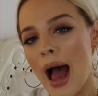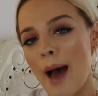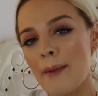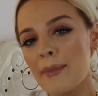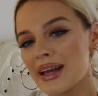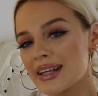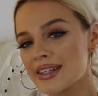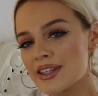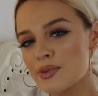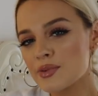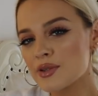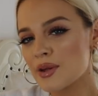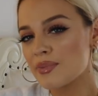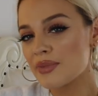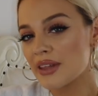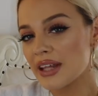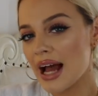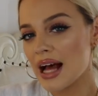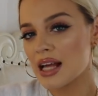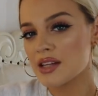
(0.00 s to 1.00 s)
I picked up
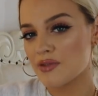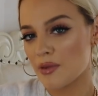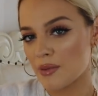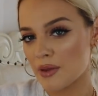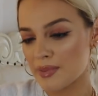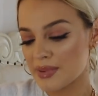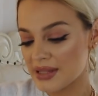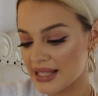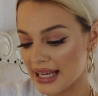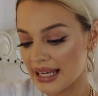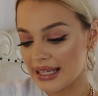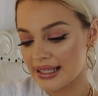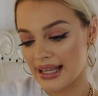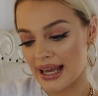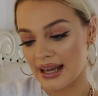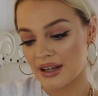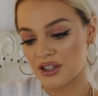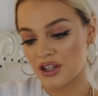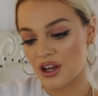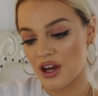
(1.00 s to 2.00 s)
something else from the petite
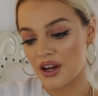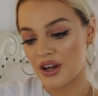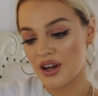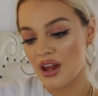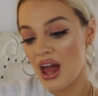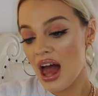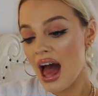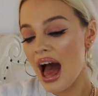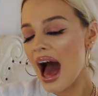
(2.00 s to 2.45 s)
section,